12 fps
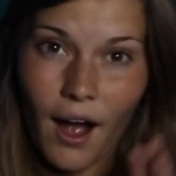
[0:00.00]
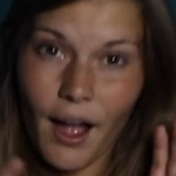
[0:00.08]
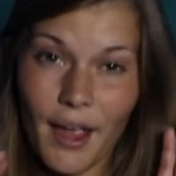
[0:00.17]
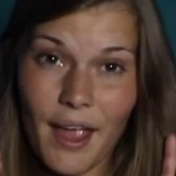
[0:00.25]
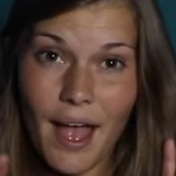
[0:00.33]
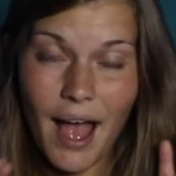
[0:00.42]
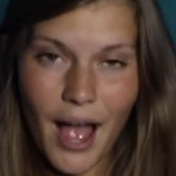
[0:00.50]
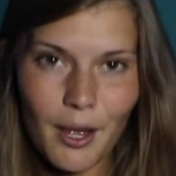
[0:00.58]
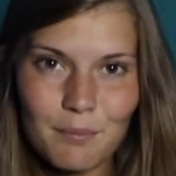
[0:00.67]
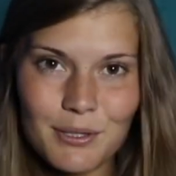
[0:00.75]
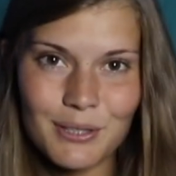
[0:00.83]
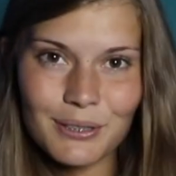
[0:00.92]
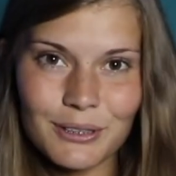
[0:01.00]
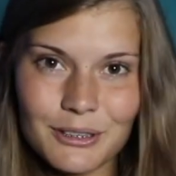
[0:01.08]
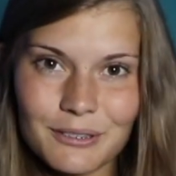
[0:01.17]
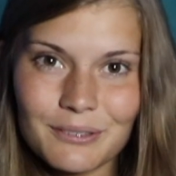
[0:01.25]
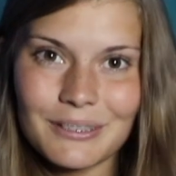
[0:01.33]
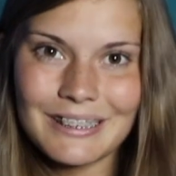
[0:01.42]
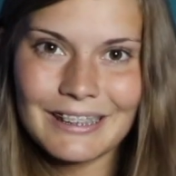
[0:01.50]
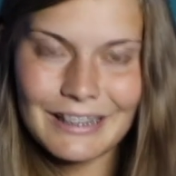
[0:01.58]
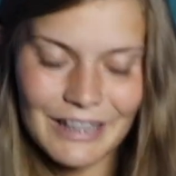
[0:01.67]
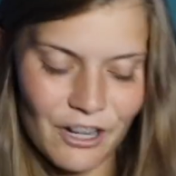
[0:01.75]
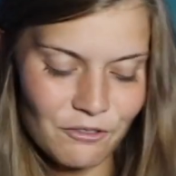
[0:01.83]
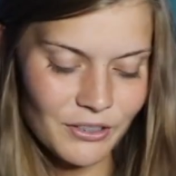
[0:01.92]
I absolutely
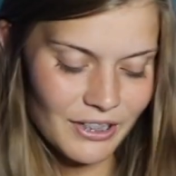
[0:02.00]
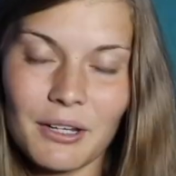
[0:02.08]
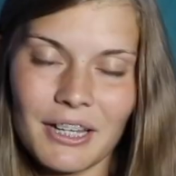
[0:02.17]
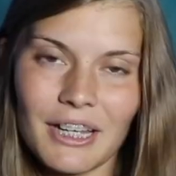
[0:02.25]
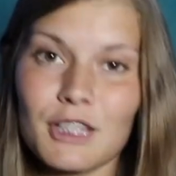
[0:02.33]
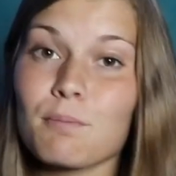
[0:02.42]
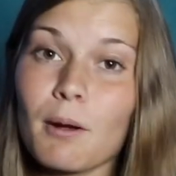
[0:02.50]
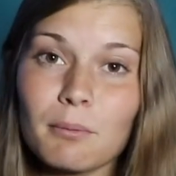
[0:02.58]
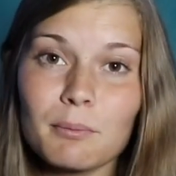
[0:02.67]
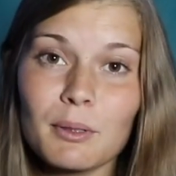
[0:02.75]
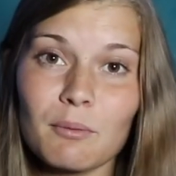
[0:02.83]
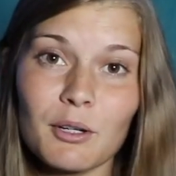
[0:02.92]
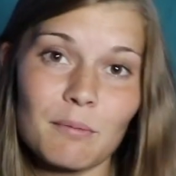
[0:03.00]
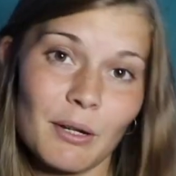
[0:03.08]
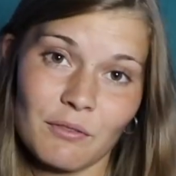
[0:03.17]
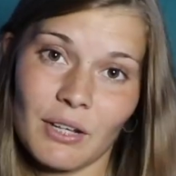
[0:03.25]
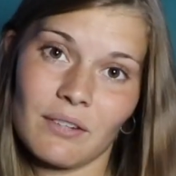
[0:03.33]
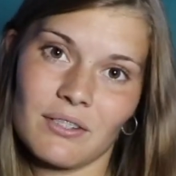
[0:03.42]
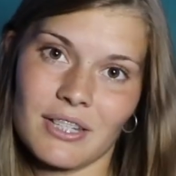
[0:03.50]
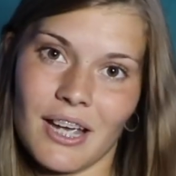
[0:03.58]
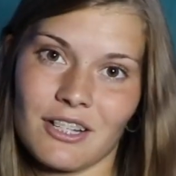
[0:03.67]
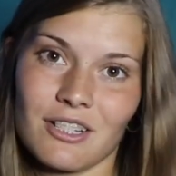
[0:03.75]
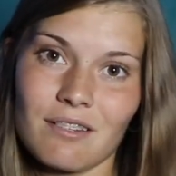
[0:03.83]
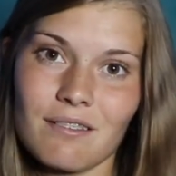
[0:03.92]
love it. It's probably one of my favorite
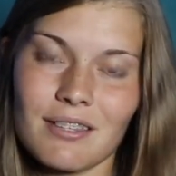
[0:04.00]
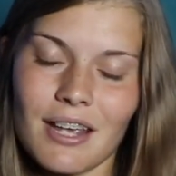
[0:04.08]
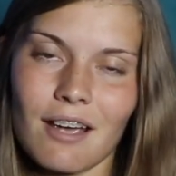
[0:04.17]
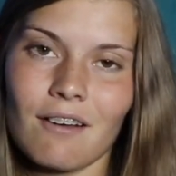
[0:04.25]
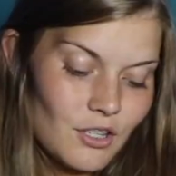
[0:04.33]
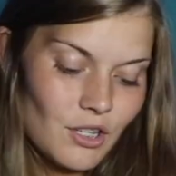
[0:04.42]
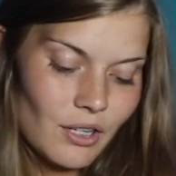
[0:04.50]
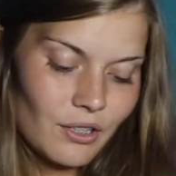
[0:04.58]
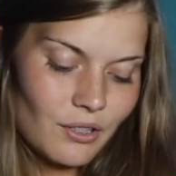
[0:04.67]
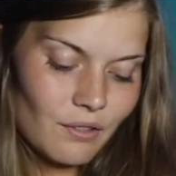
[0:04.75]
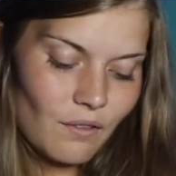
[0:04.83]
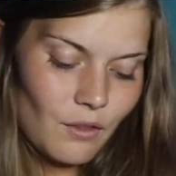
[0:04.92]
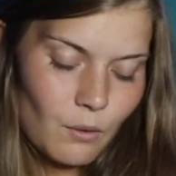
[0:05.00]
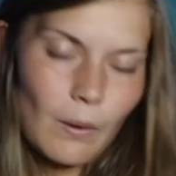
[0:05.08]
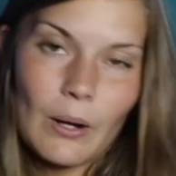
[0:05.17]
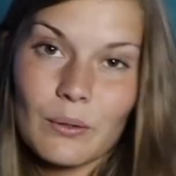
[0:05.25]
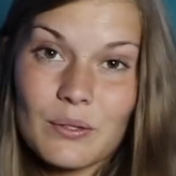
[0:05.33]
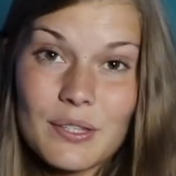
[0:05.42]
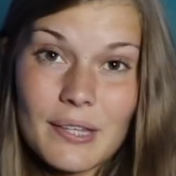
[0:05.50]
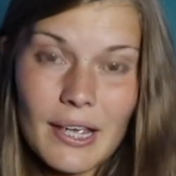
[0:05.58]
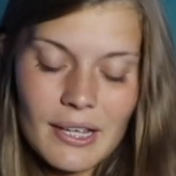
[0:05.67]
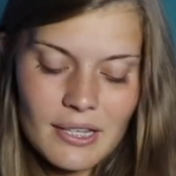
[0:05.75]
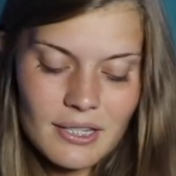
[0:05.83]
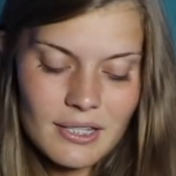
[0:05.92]
tattoos now. So the quote
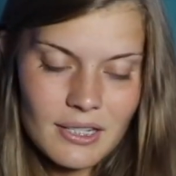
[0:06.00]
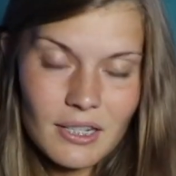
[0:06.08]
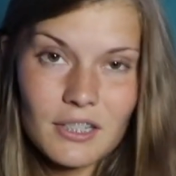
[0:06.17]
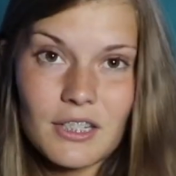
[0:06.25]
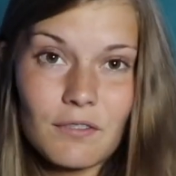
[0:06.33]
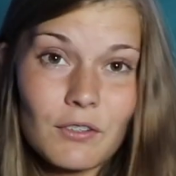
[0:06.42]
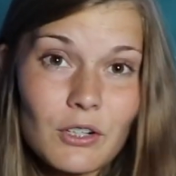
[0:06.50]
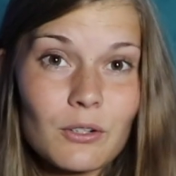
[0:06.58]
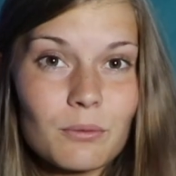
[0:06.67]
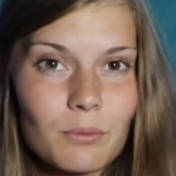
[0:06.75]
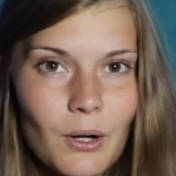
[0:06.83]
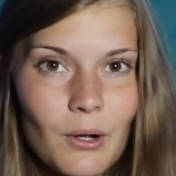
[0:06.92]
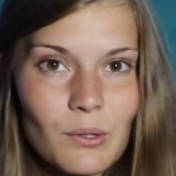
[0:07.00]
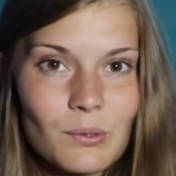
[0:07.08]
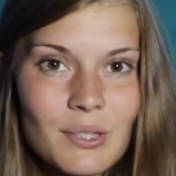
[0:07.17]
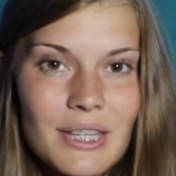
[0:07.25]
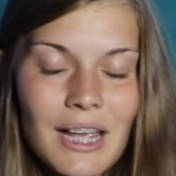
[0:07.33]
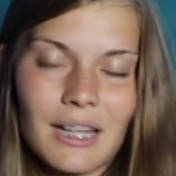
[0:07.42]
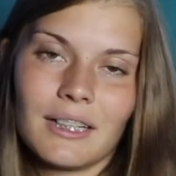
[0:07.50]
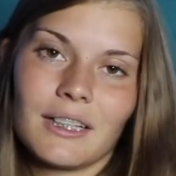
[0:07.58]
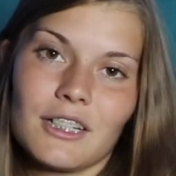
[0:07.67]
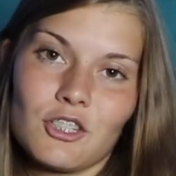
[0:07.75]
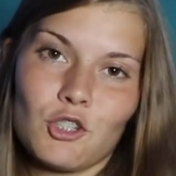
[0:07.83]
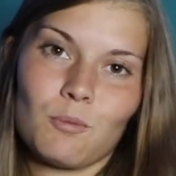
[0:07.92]
says, "Difficult roads
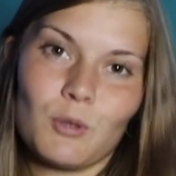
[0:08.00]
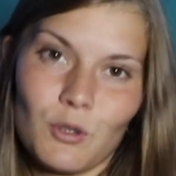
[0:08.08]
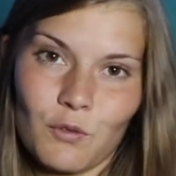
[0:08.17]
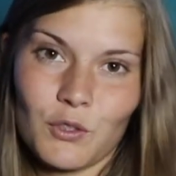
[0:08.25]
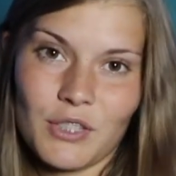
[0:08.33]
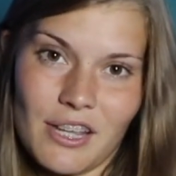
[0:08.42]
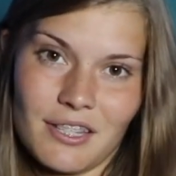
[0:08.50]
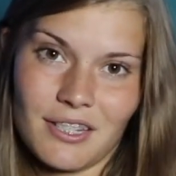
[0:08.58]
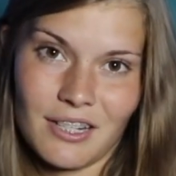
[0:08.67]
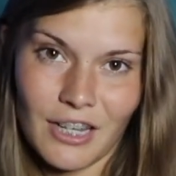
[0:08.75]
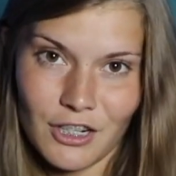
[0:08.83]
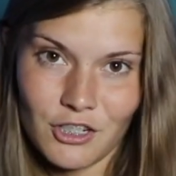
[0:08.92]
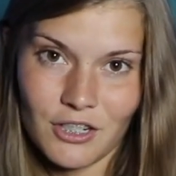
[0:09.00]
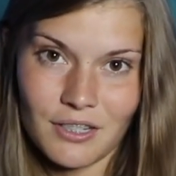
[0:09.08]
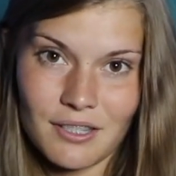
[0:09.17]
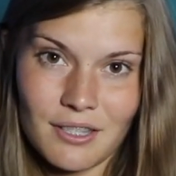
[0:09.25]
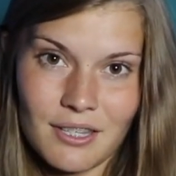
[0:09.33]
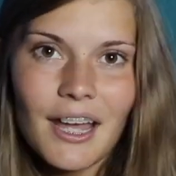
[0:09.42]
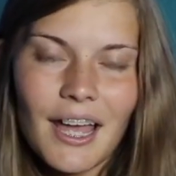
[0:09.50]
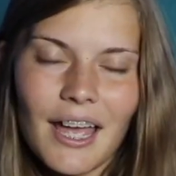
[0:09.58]
lead to beautiful destinations."